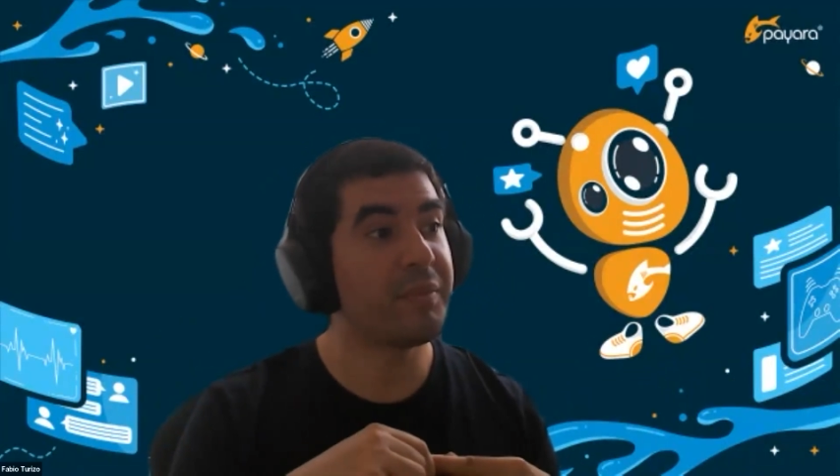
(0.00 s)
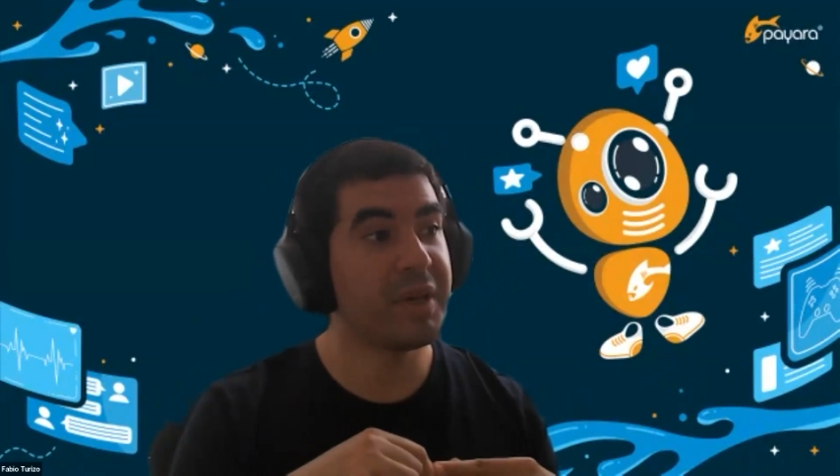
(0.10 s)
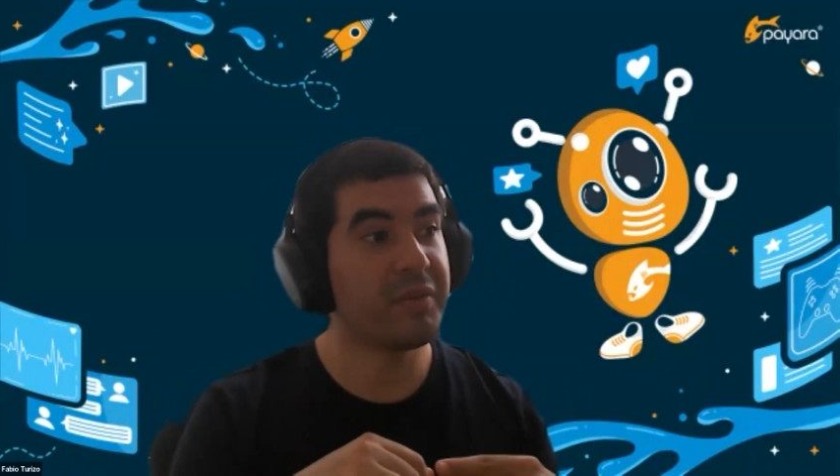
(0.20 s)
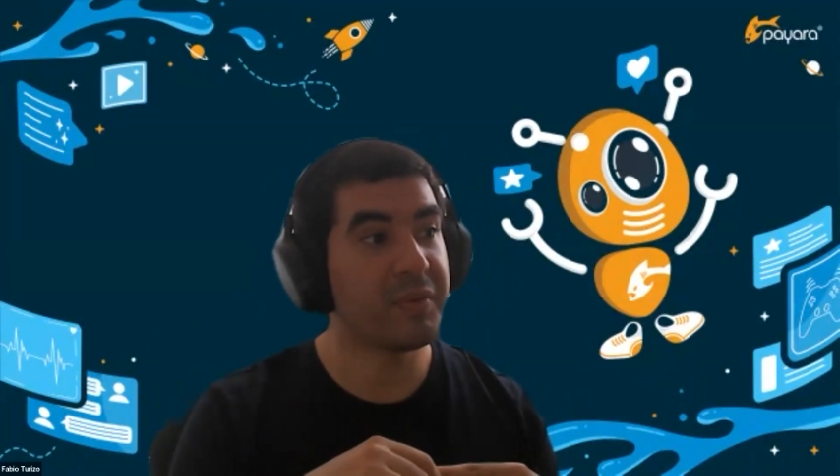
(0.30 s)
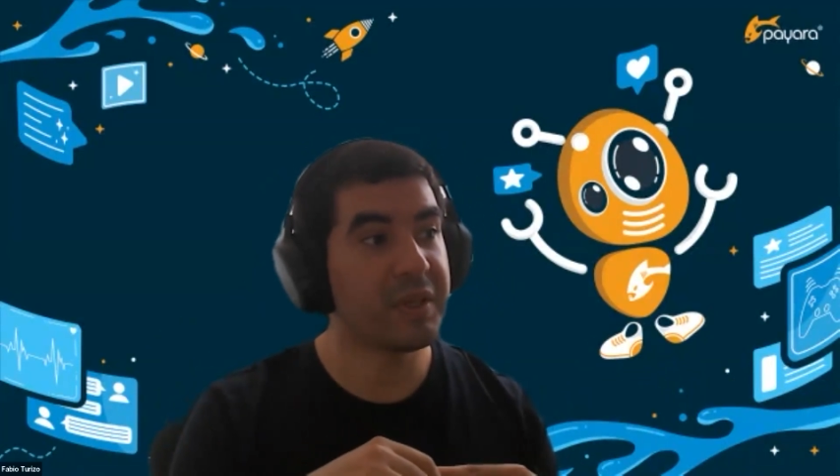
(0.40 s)

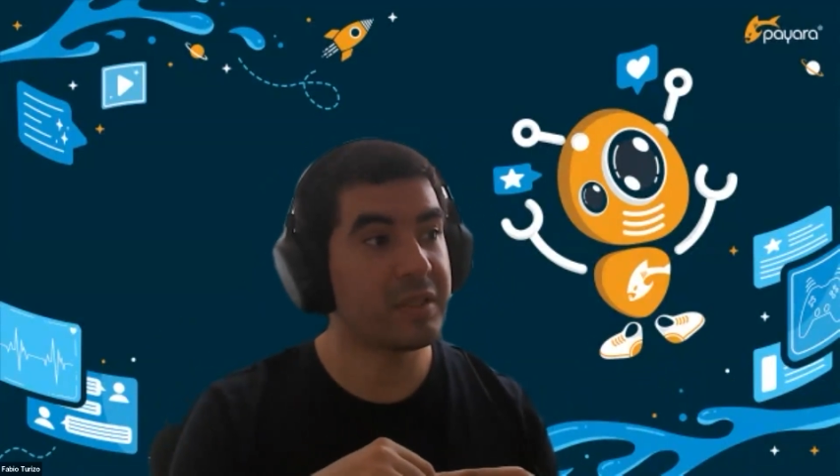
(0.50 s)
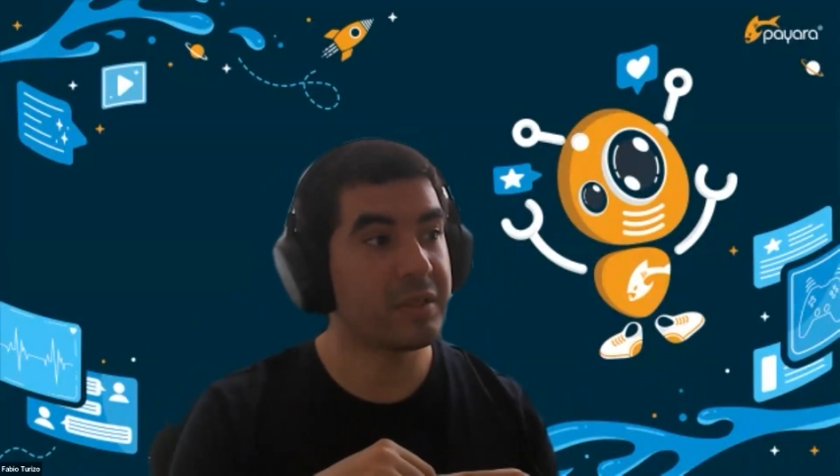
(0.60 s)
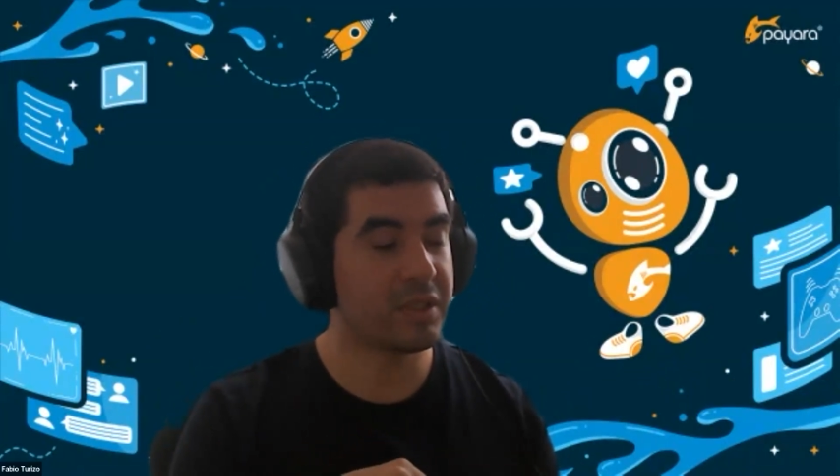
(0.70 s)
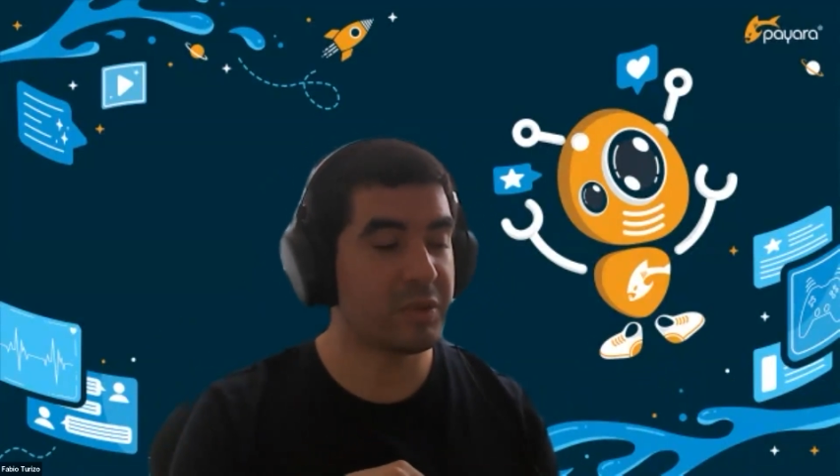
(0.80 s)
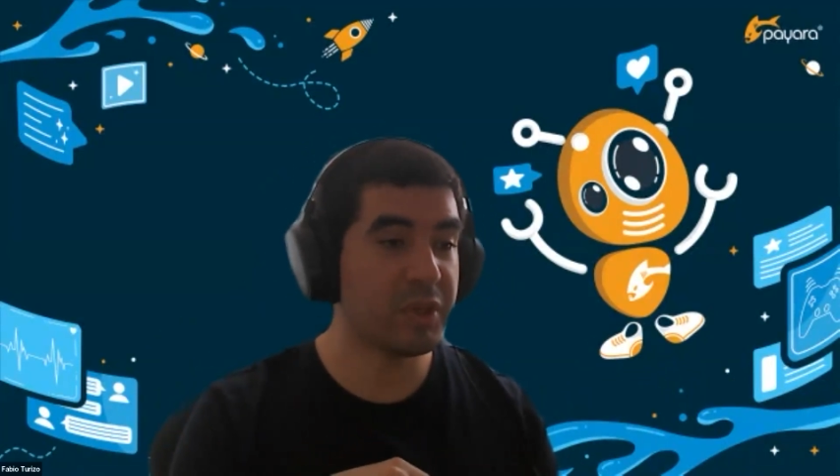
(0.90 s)
benefits,
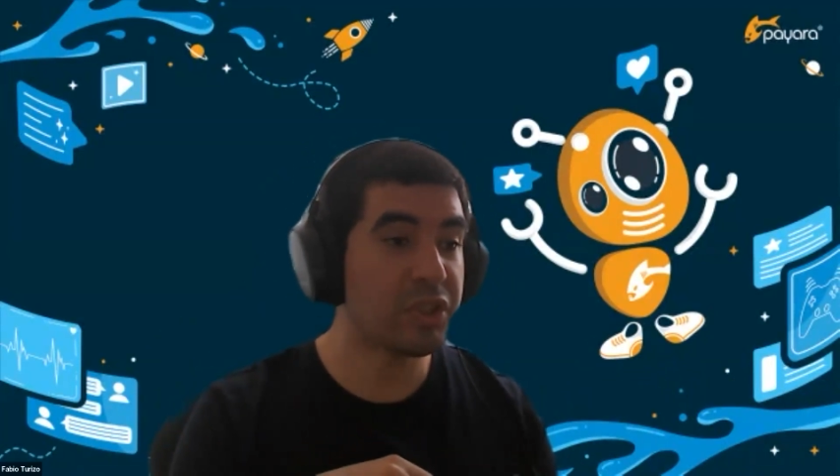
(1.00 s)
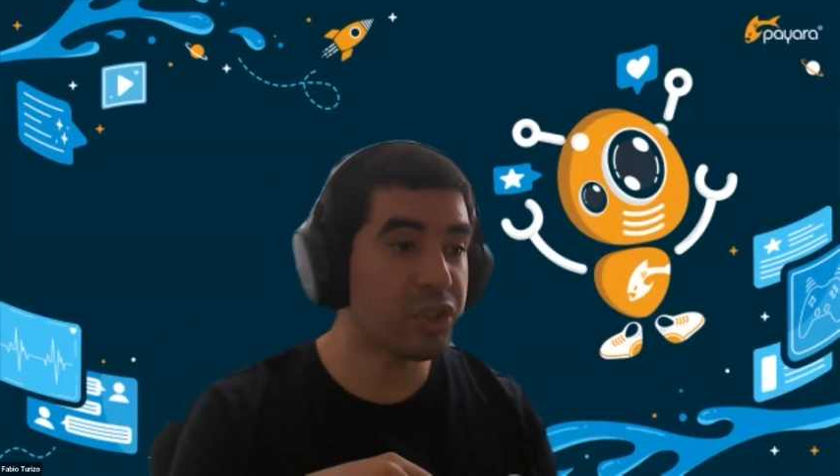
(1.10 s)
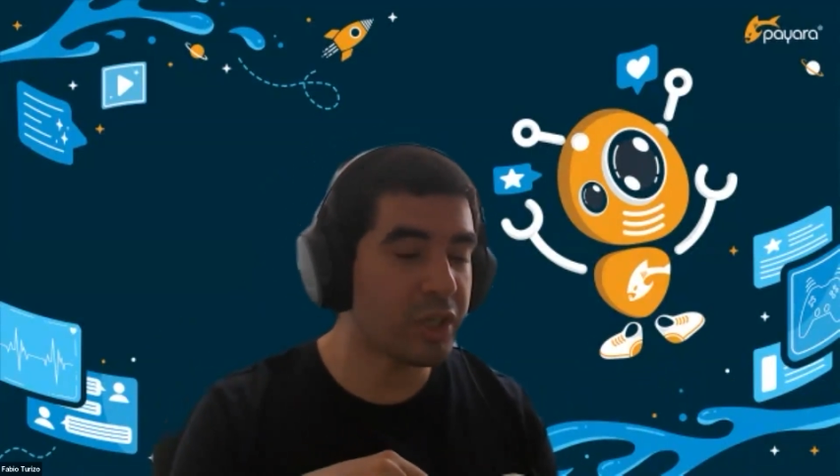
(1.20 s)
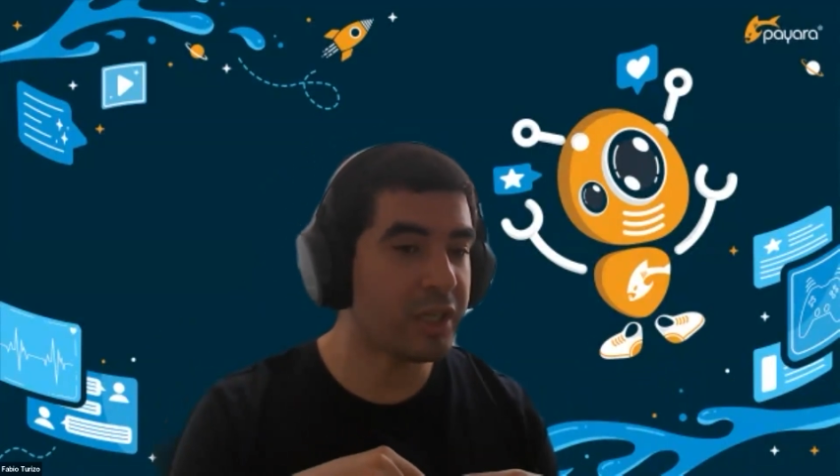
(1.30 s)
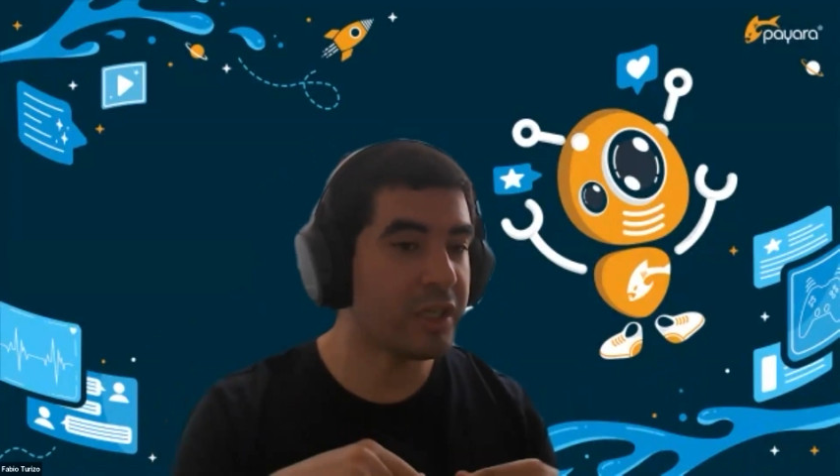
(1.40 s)

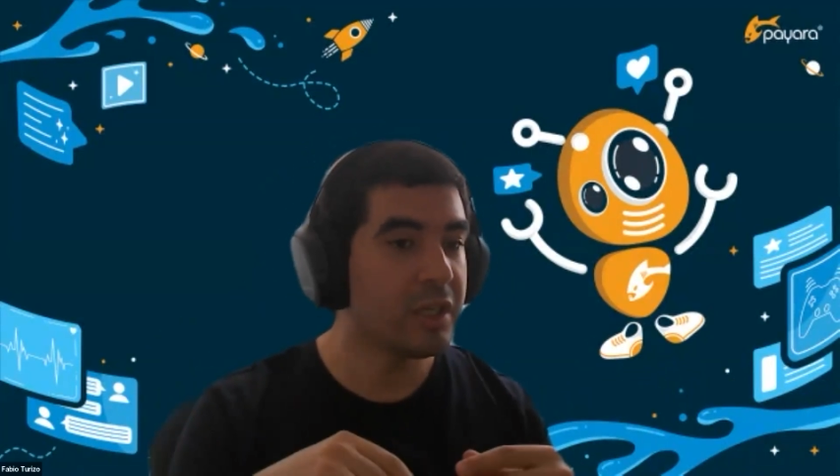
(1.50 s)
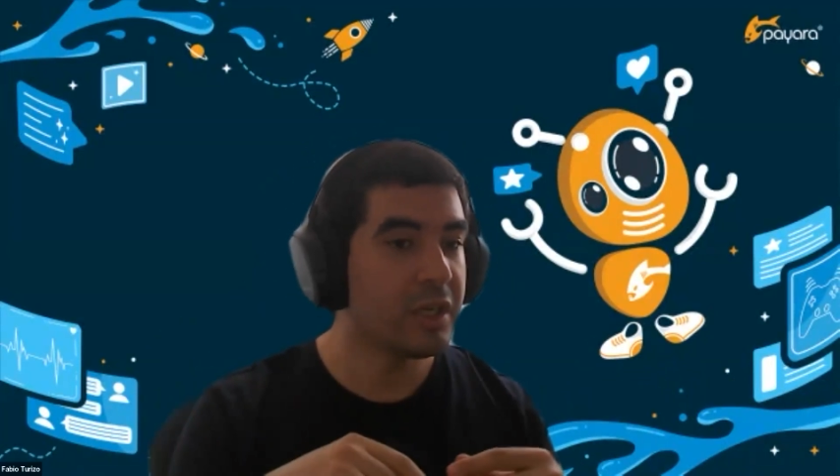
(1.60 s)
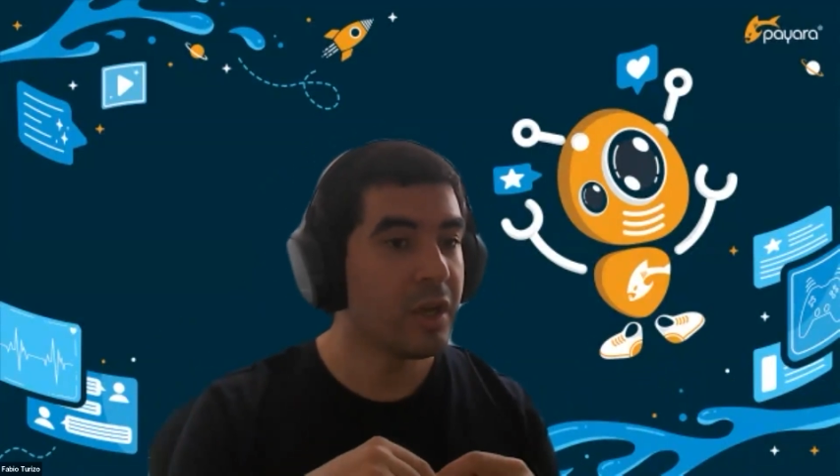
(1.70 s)
especially